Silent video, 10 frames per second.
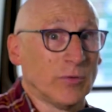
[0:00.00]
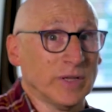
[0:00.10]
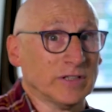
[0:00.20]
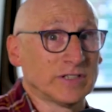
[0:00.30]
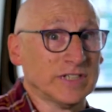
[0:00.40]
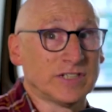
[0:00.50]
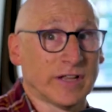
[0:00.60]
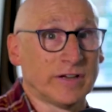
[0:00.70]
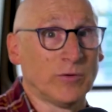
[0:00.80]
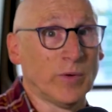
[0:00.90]
so we looked at each
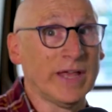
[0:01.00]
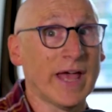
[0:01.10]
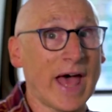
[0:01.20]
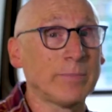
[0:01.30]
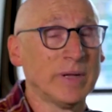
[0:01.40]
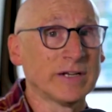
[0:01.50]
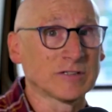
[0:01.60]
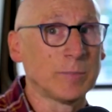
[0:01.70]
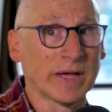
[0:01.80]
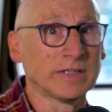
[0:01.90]
other, and we had been
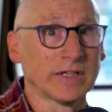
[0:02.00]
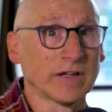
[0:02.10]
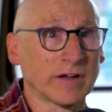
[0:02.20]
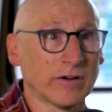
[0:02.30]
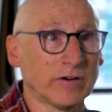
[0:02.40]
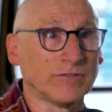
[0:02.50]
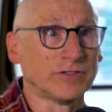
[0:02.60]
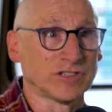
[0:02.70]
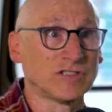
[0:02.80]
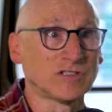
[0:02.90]
expecting a girl
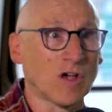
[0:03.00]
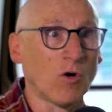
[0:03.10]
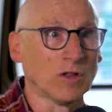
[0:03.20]
for so